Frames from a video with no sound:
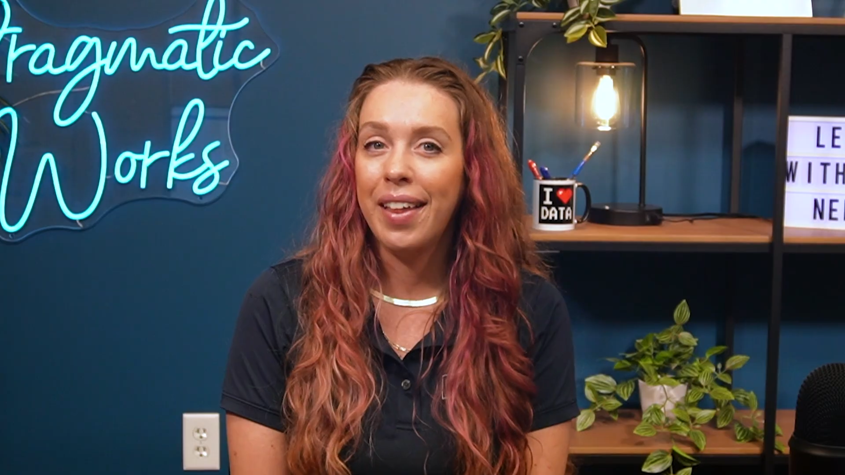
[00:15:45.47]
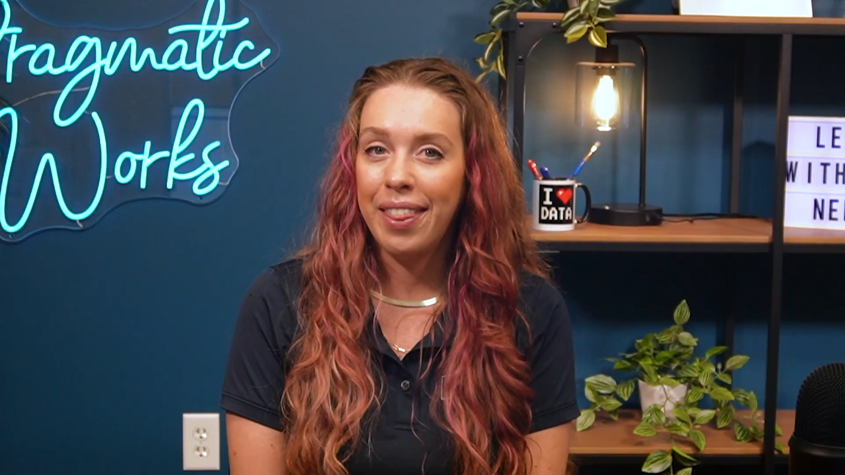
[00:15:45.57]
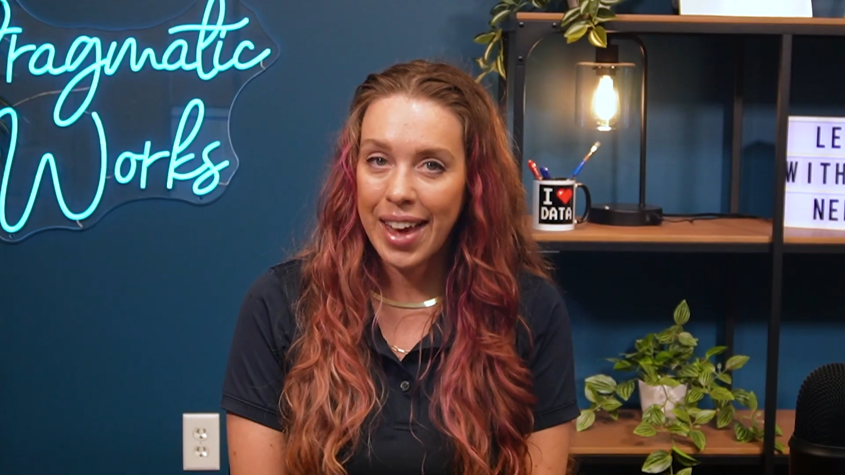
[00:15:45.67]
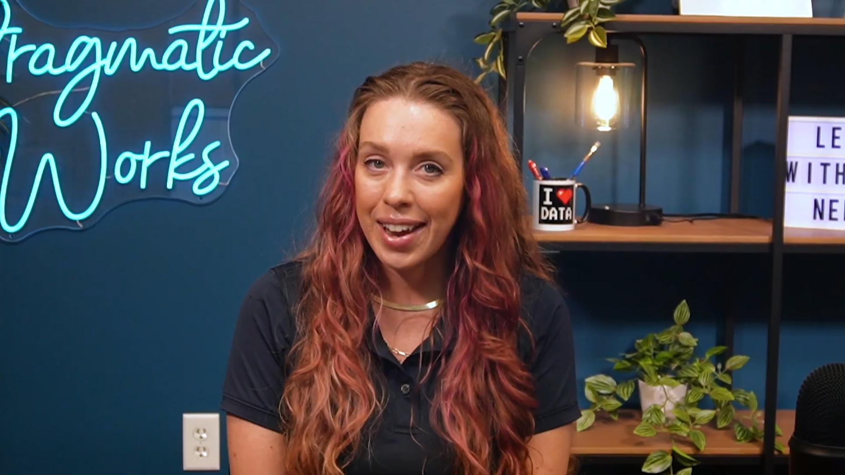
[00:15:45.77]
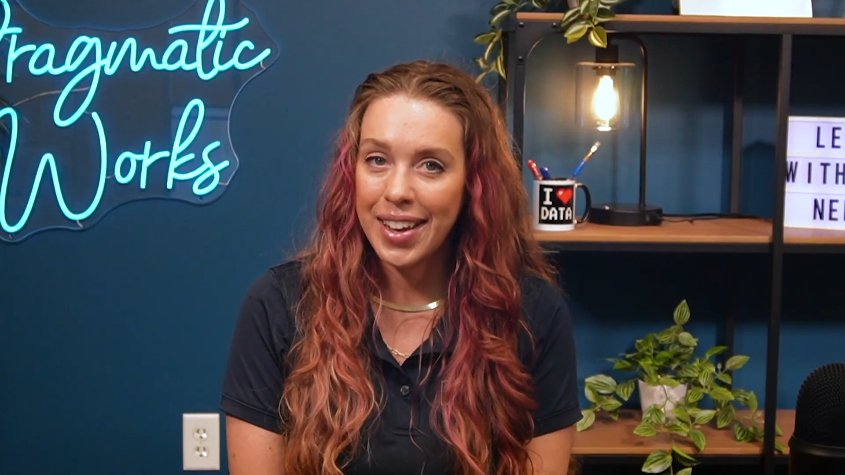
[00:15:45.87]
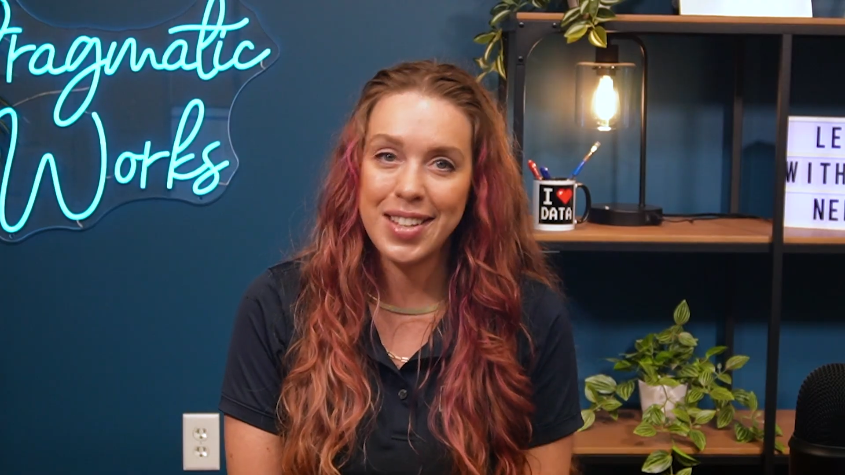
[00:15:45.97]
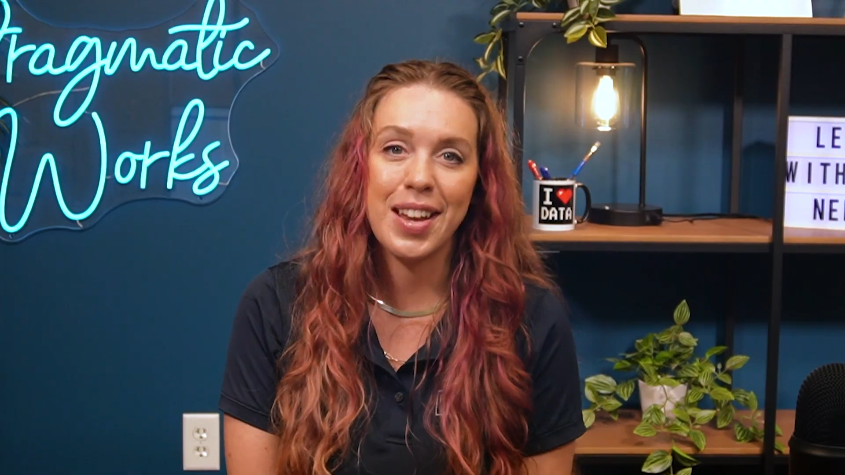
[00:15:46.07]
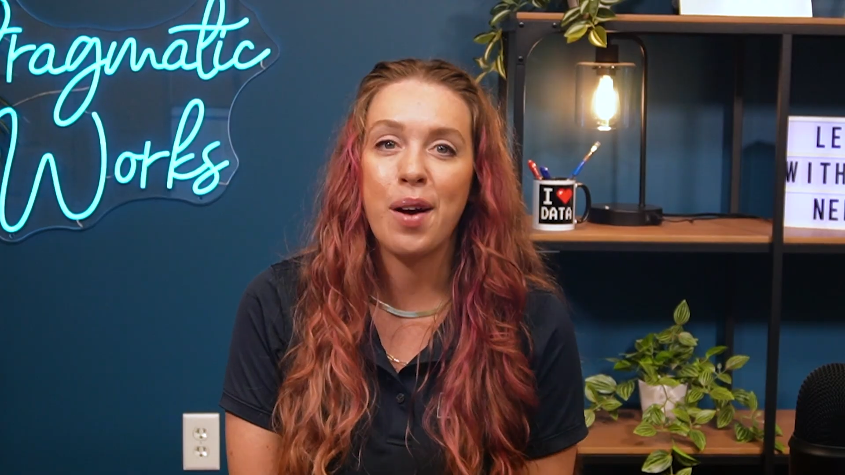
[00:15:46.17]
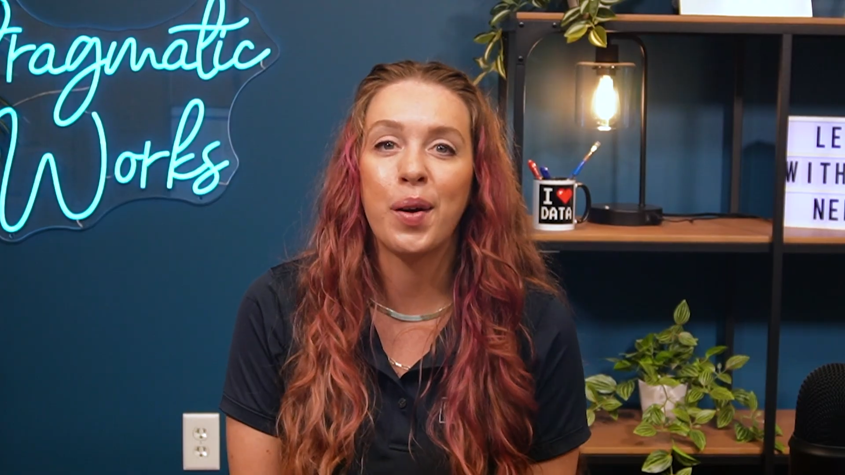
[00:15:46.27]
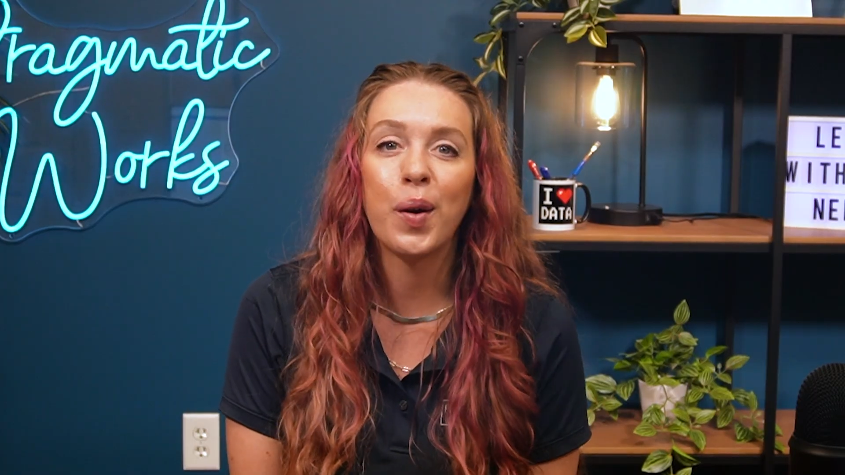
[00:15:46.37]
That is
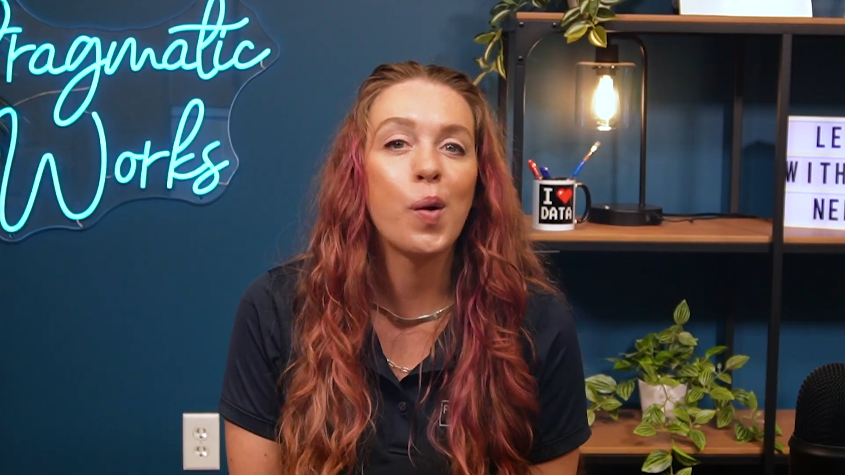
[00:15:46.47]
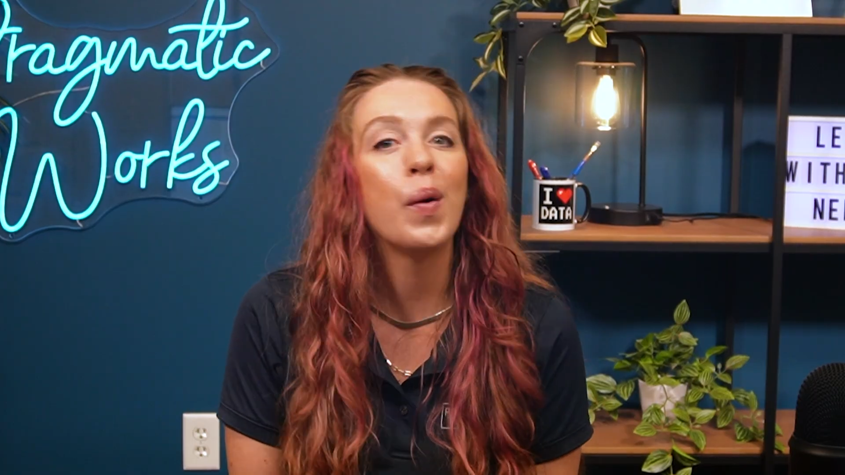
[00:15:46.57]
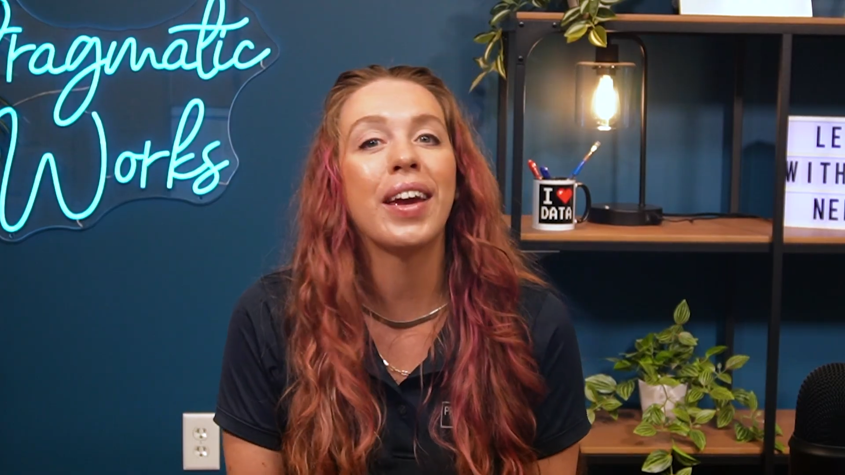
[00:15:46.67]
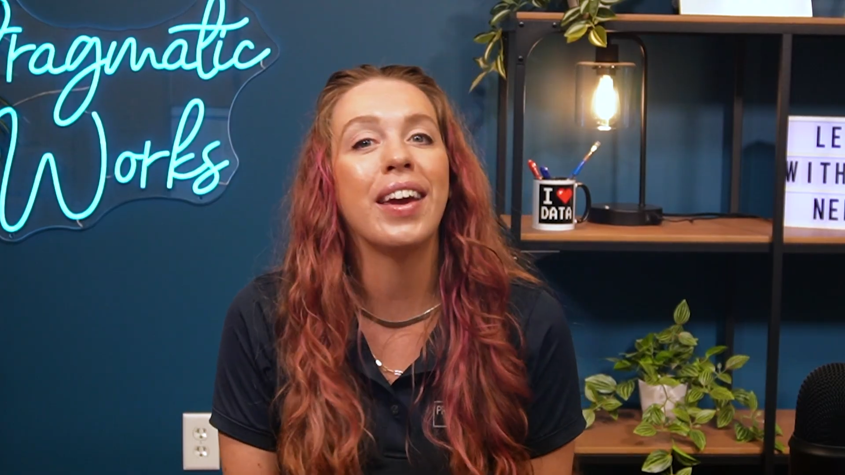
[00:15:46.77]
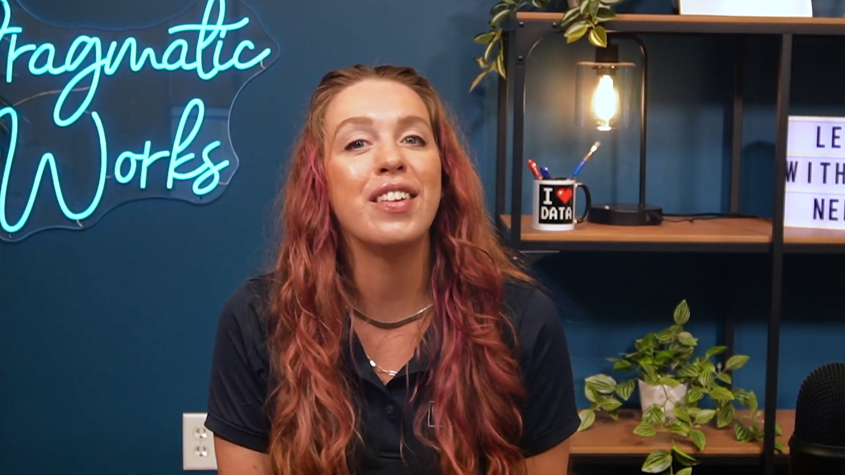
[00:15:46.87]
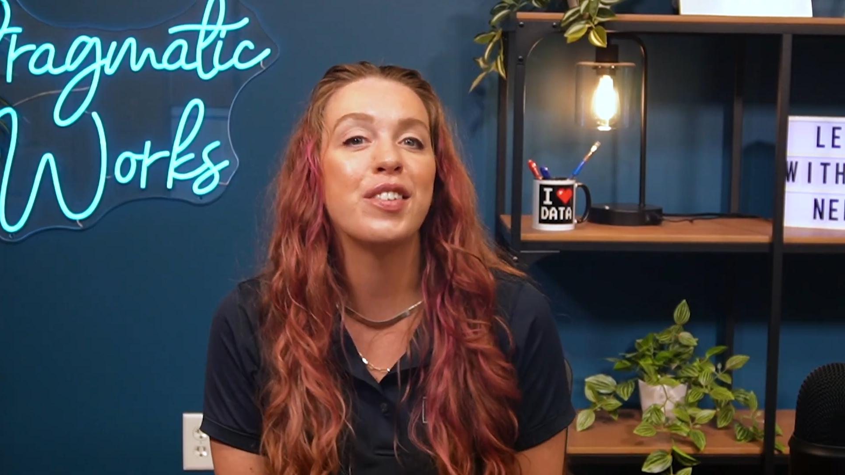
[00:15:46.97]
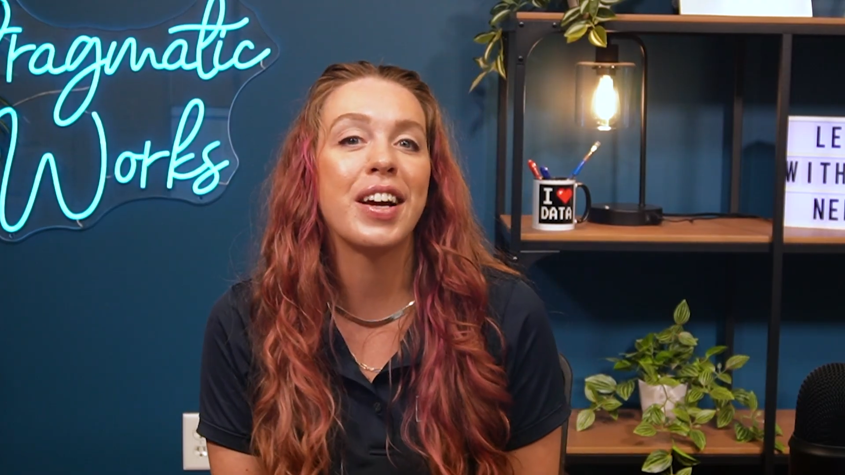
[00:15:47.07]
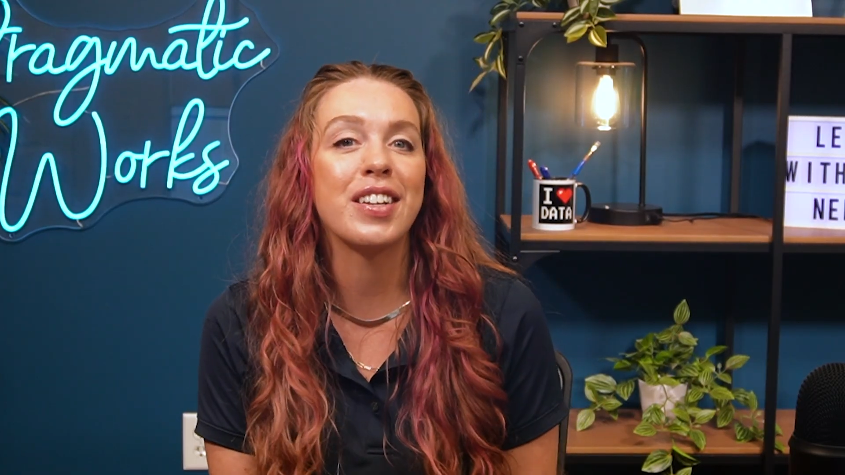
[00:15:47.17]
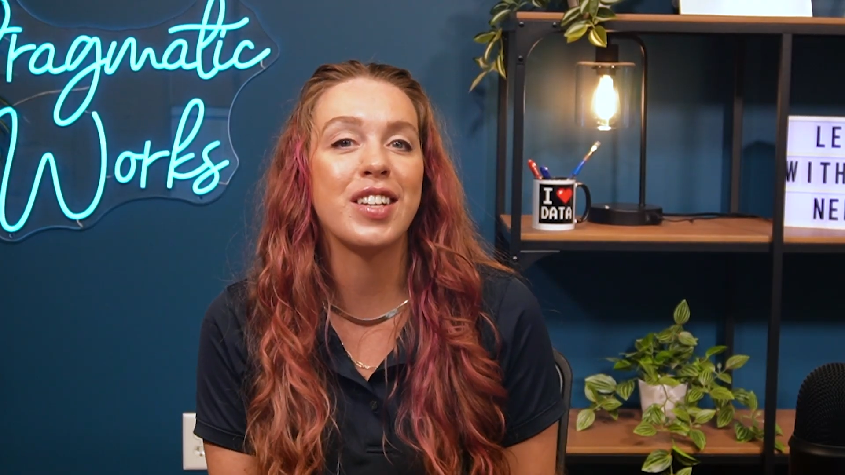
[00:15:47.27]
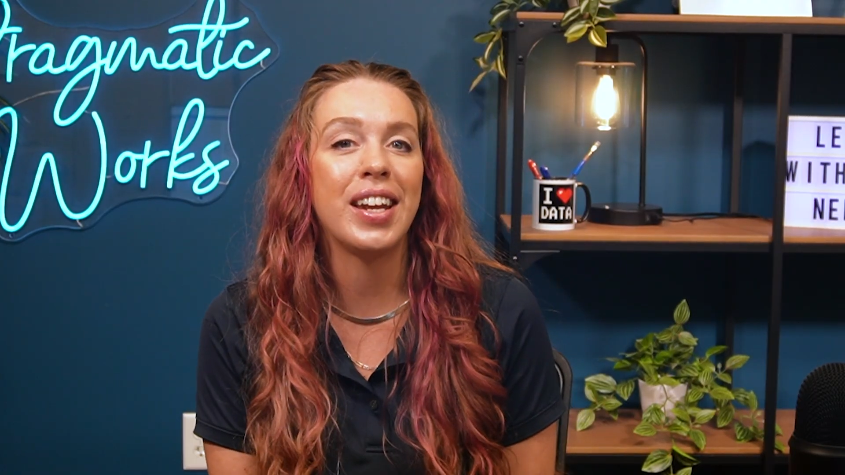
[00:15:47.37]
our quick
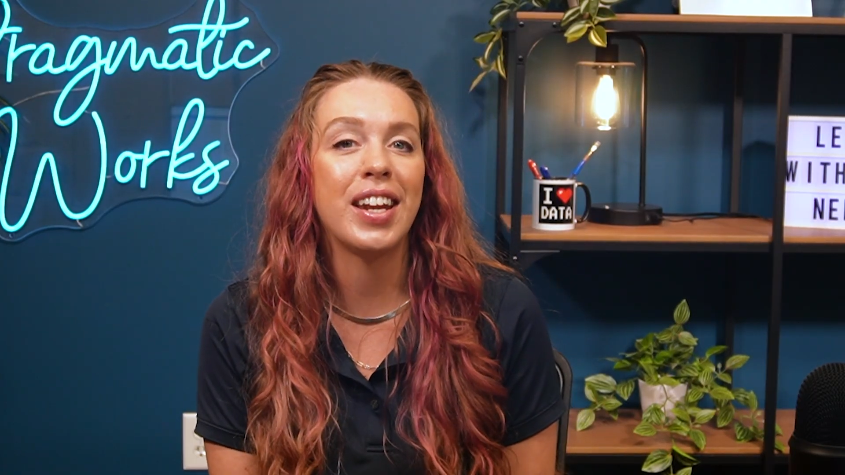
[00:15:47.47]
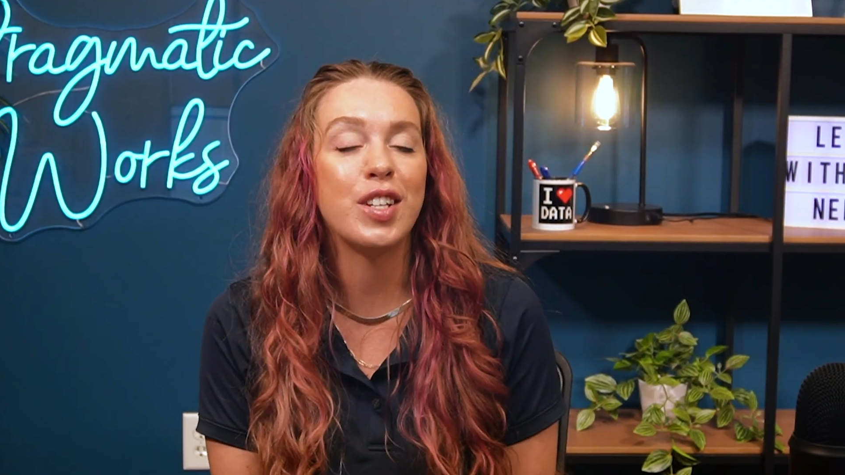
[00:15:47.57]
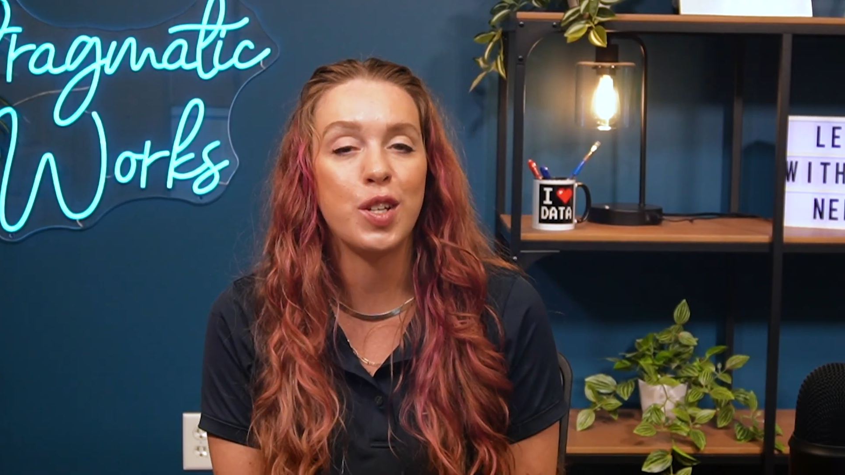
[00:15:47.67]
introduction